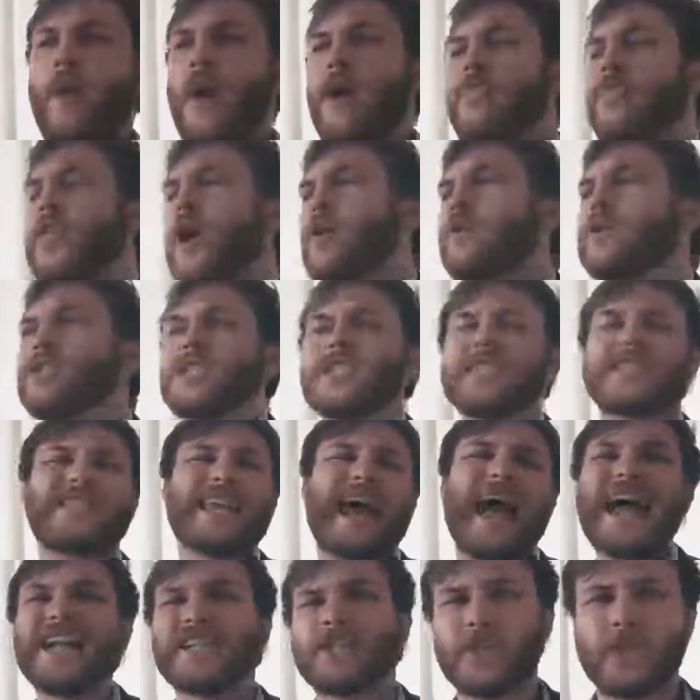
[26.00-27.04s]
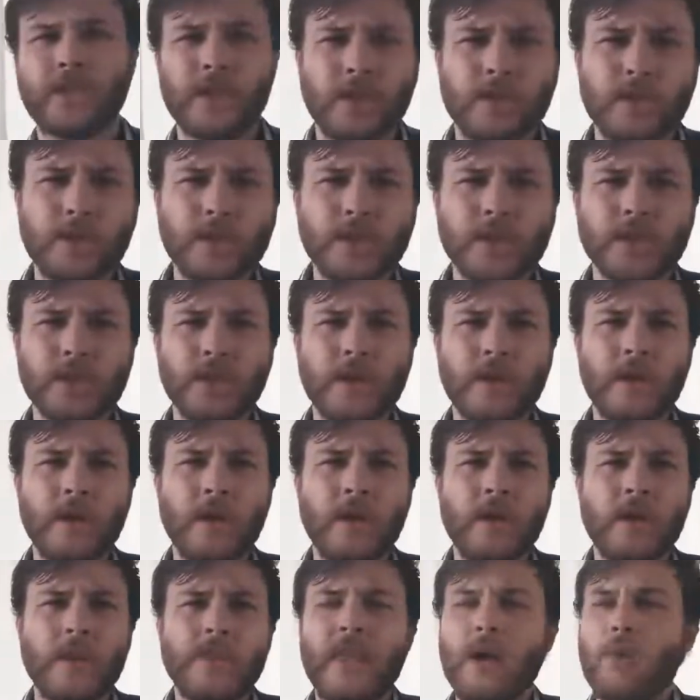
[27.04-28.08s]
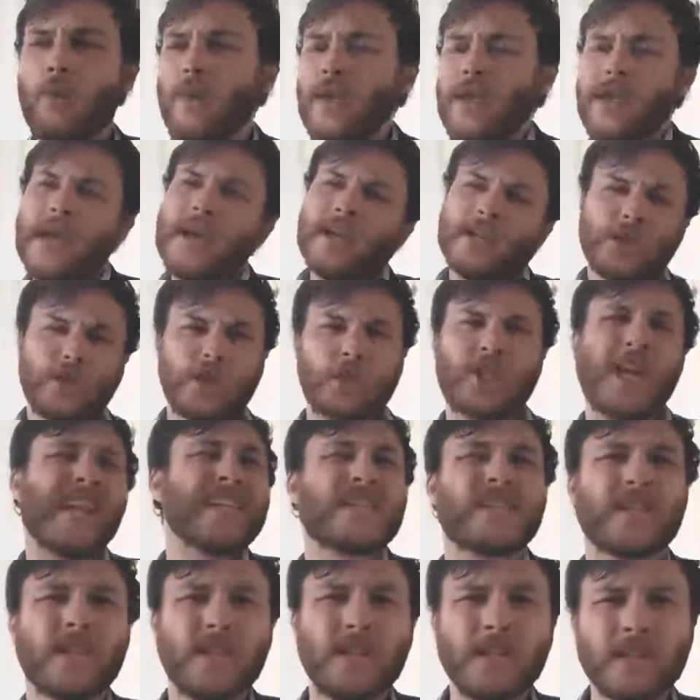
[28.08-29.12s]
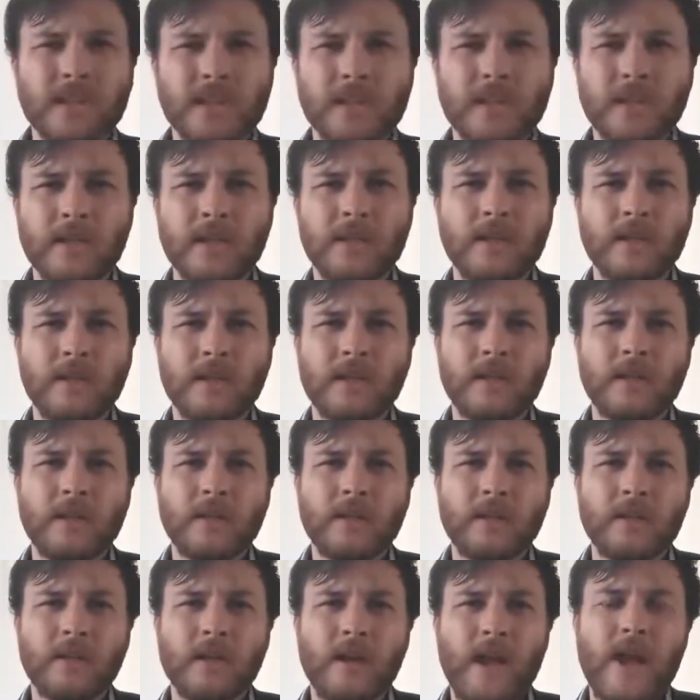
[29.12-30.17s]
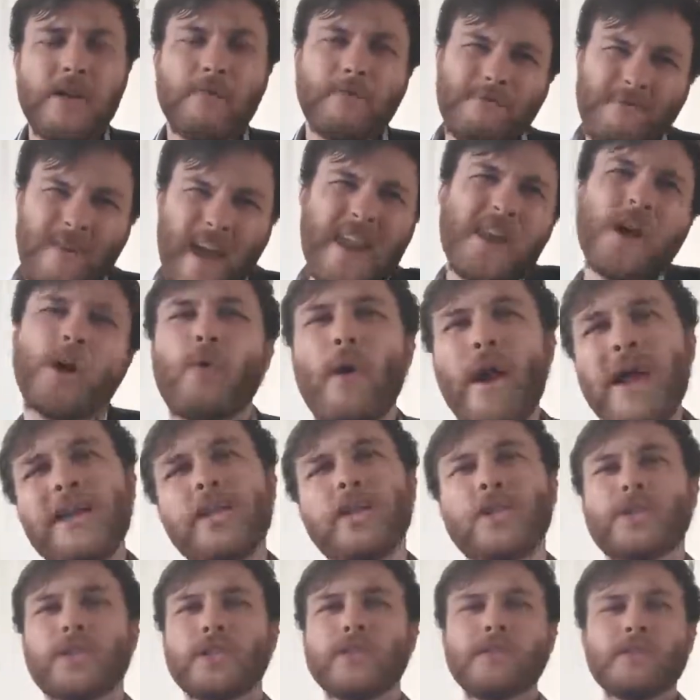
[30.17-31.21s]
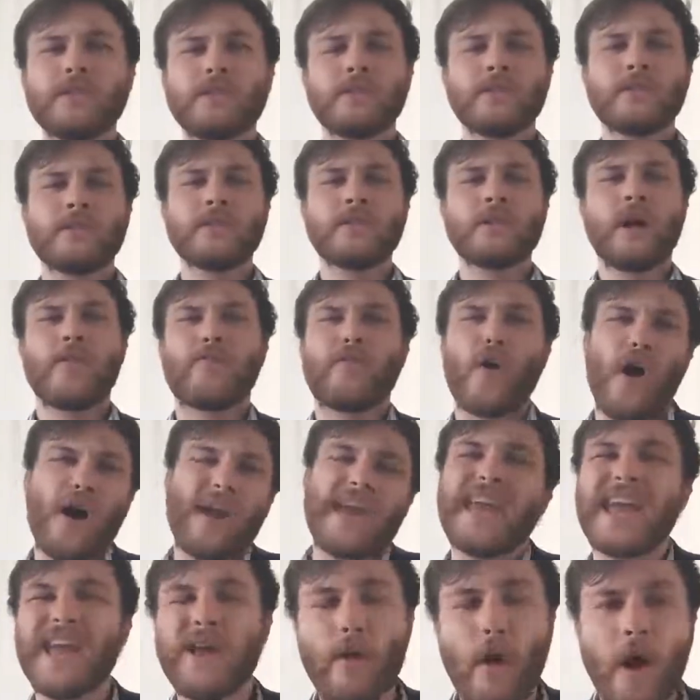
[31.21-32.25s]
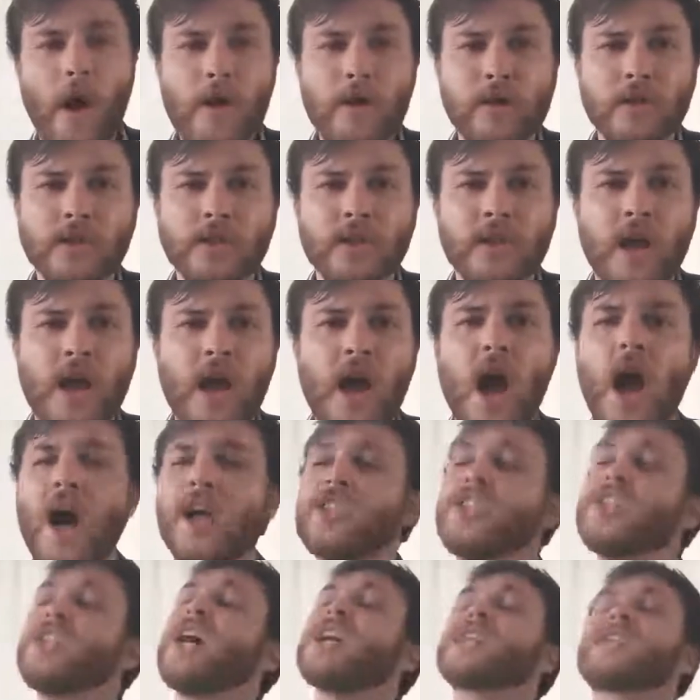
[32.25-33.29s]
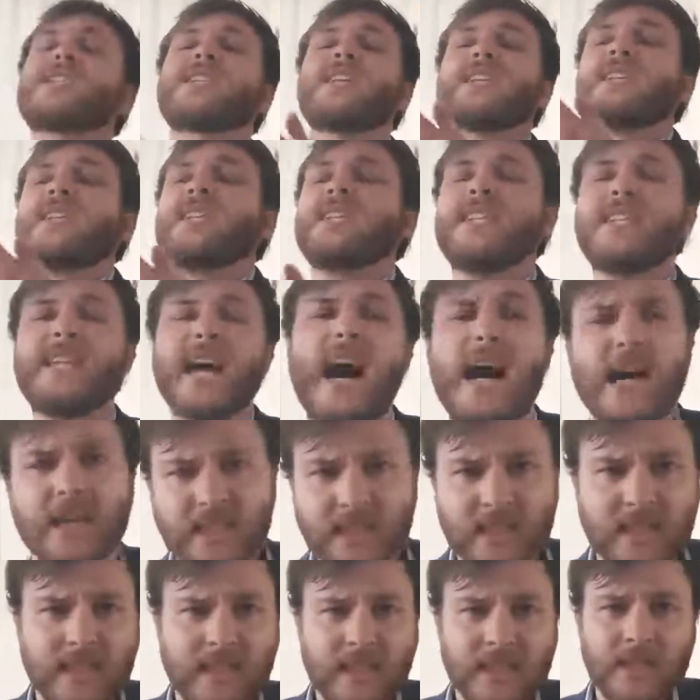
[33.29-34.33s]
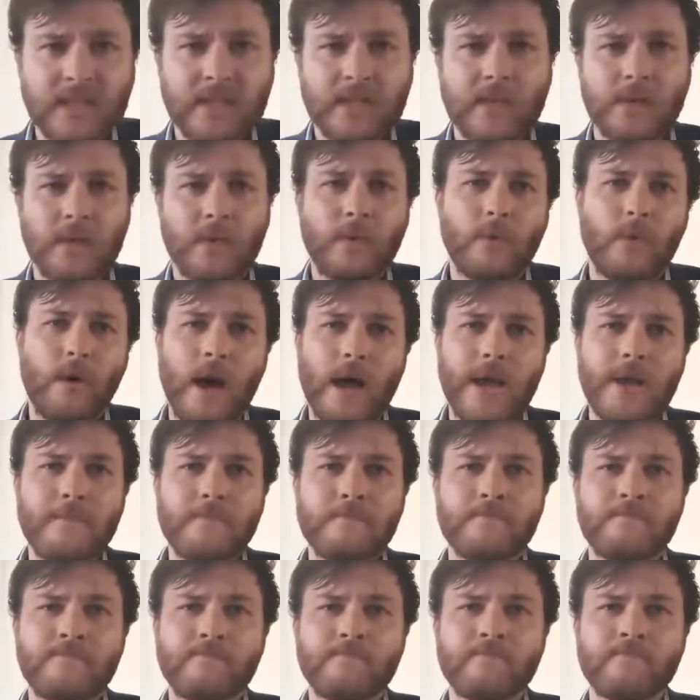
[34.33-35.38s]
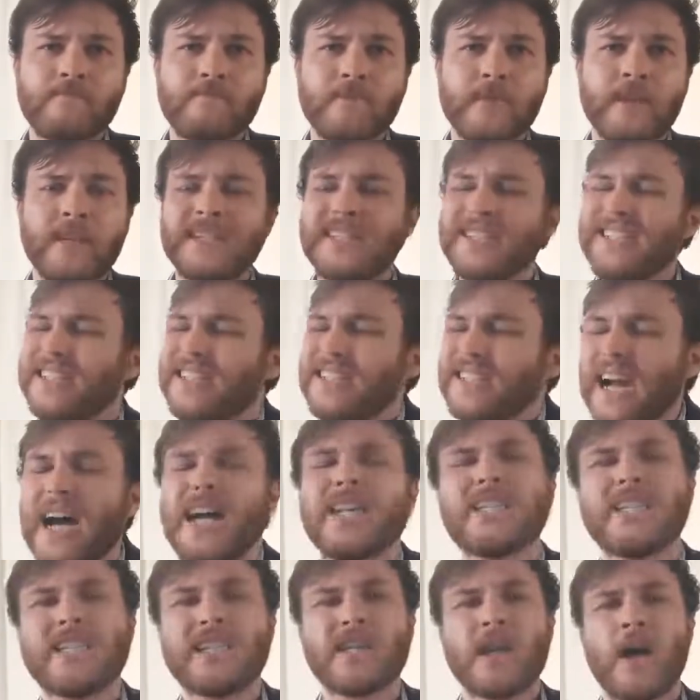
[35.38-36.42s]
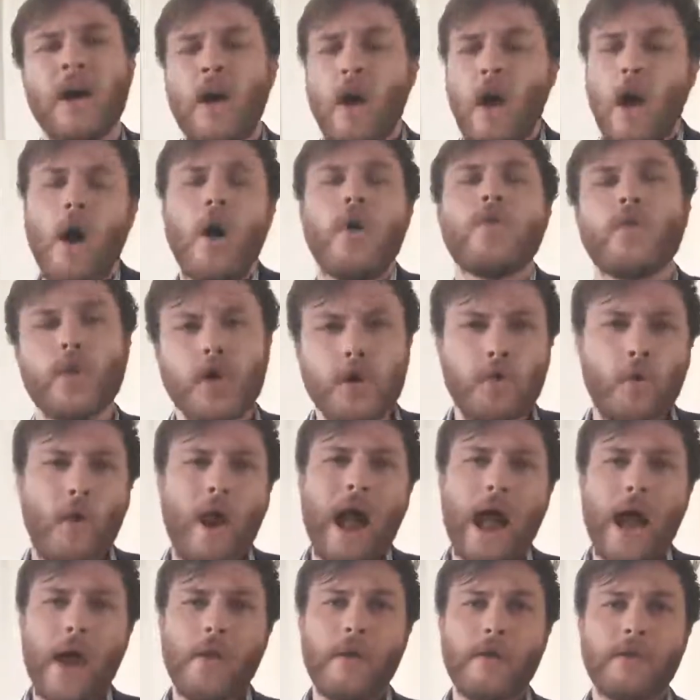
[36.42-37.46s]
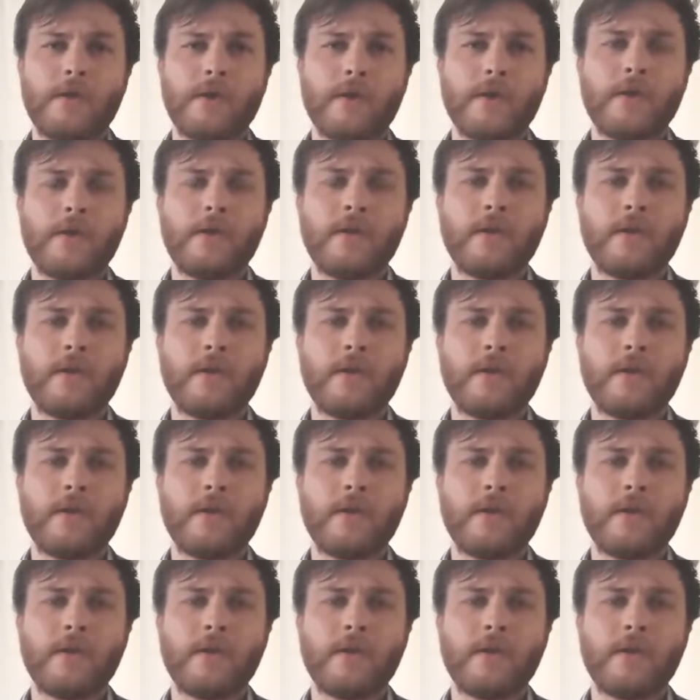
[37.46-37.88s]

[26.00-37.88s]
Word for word: where those statues that we chiseled in veneration of our heroes are just dust, right? Dust on the ground.